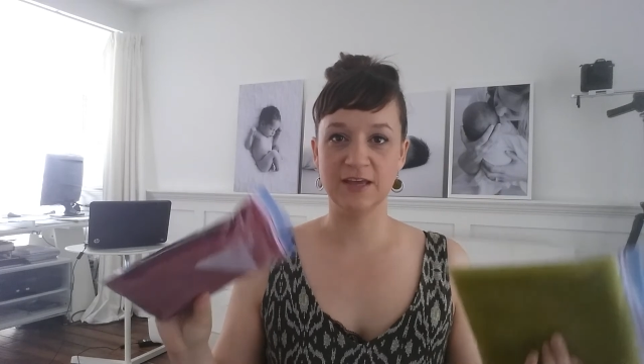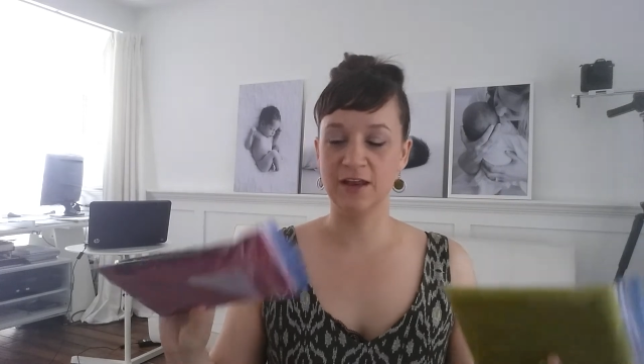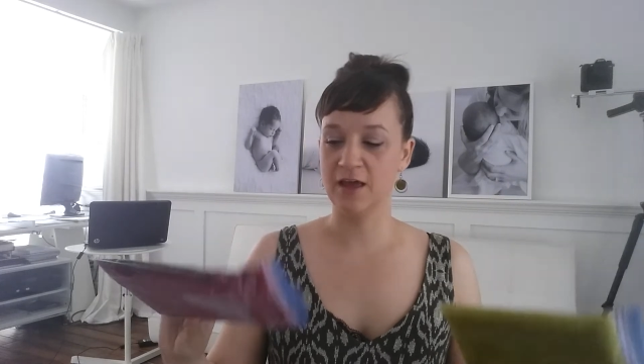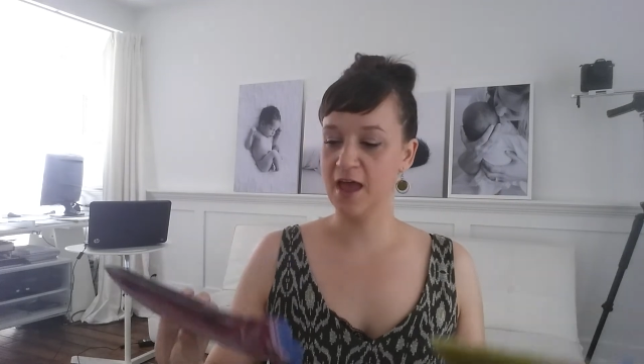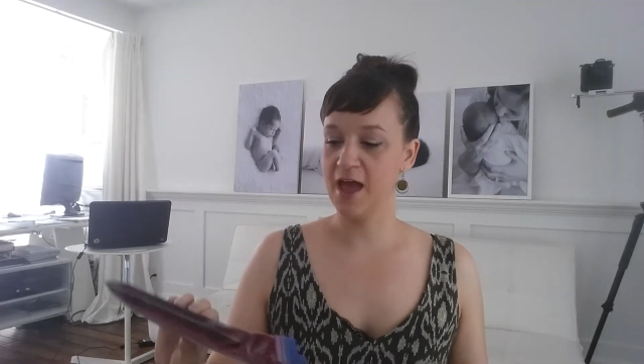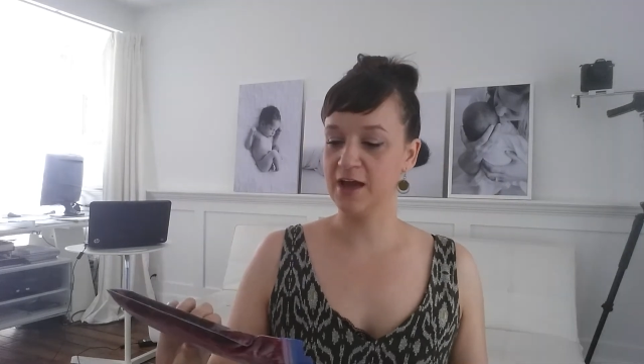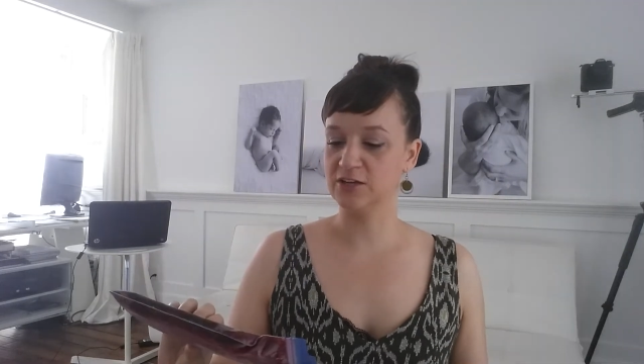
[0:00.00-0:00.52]
and
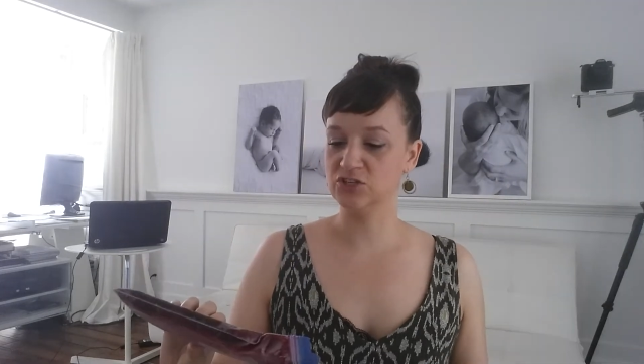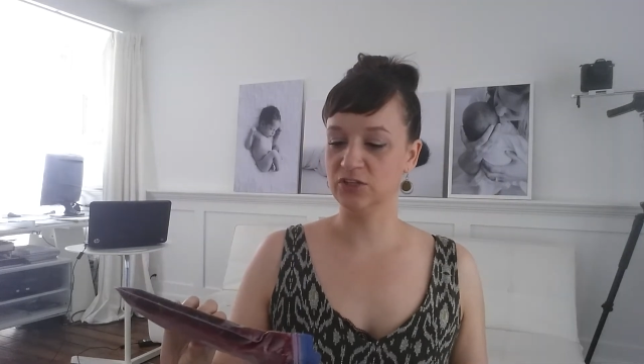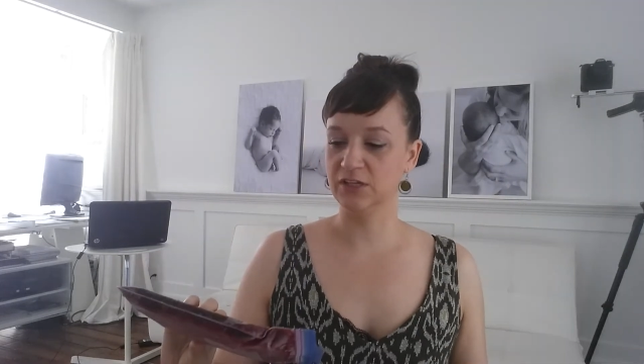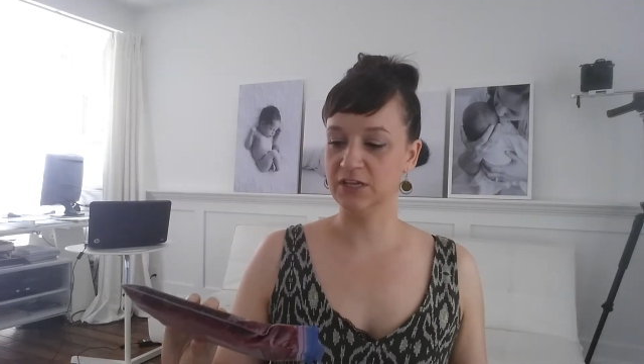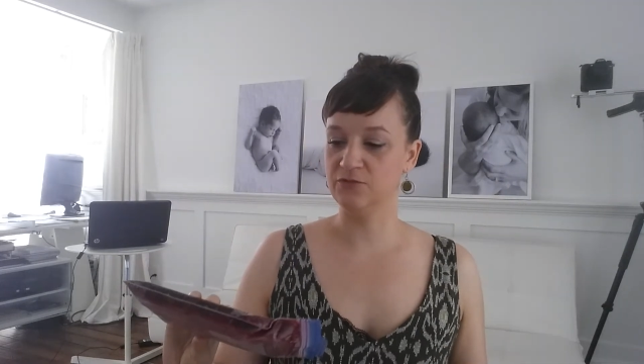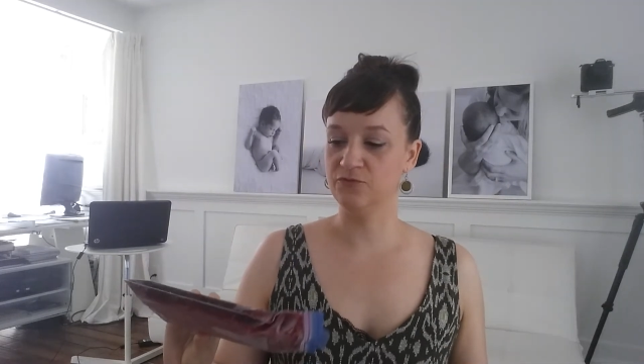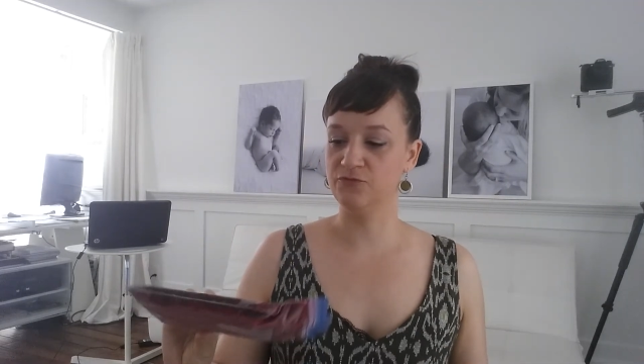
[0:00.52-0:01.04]
I
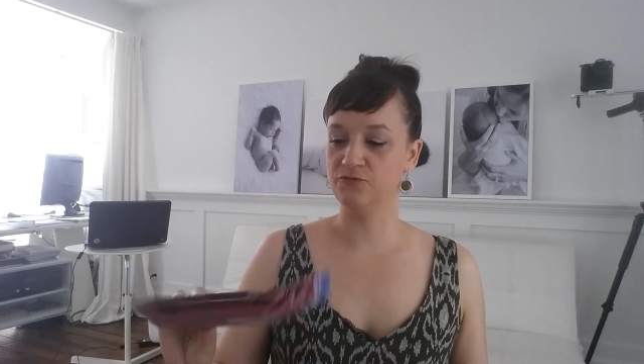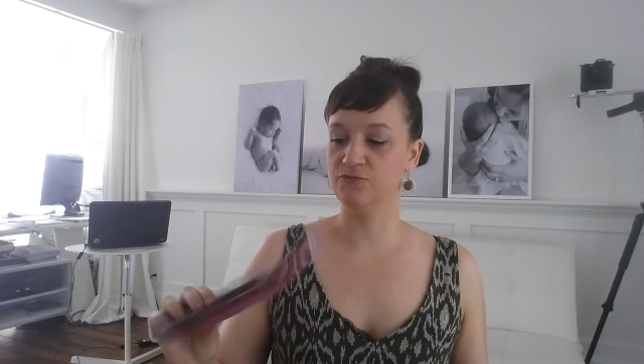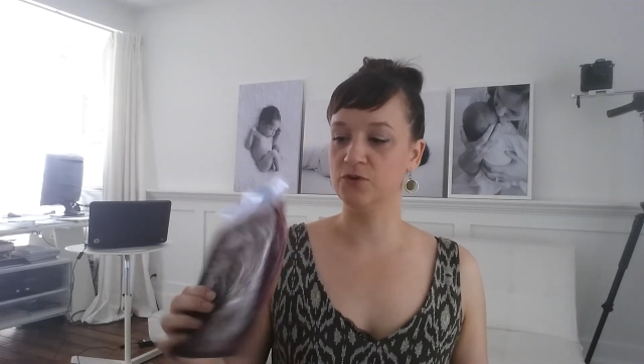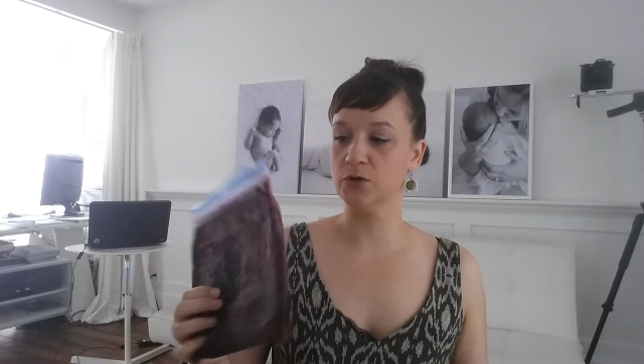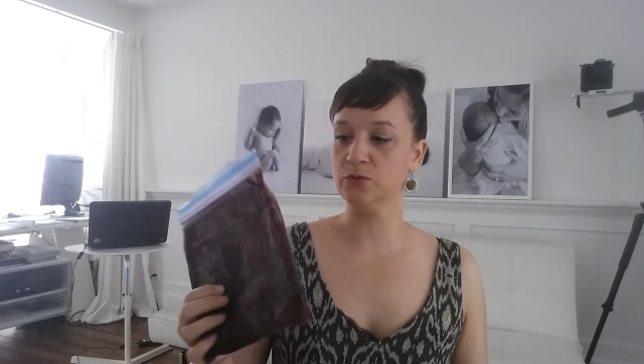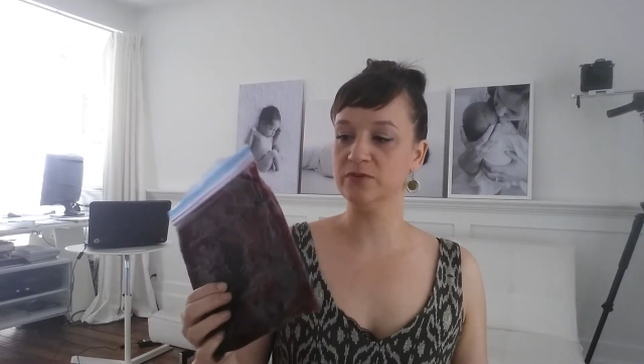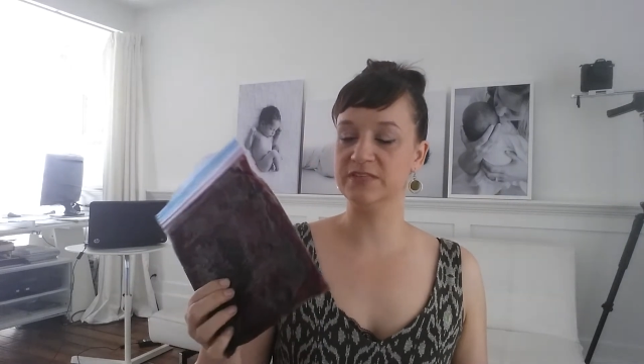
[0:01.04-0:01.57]
actually
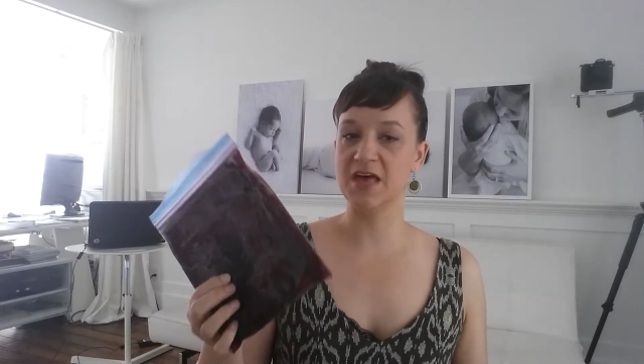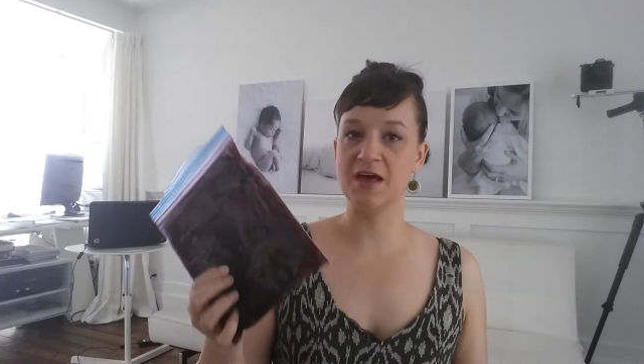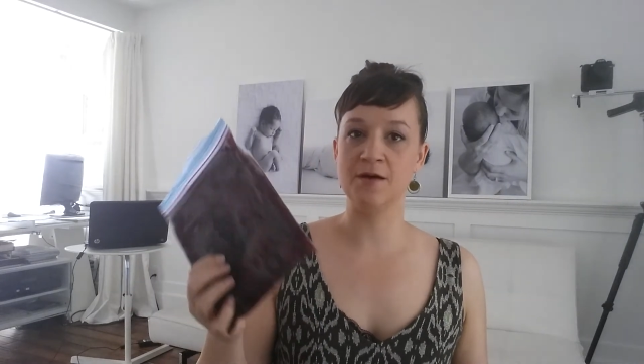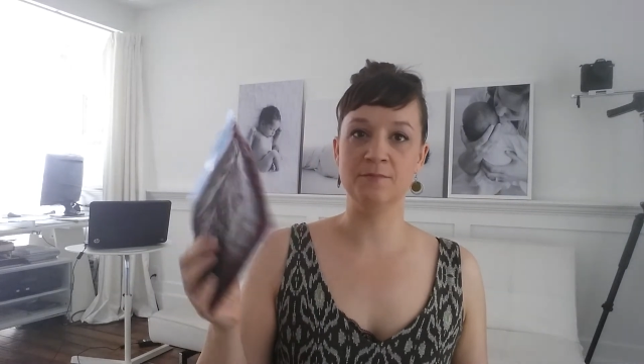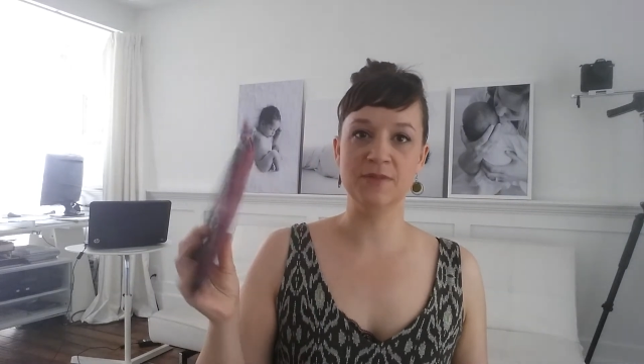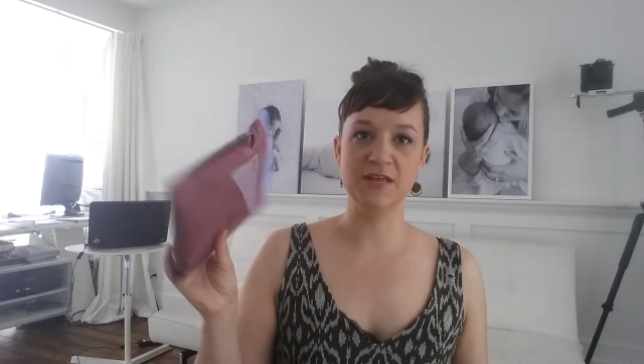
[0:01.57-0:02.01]
froze them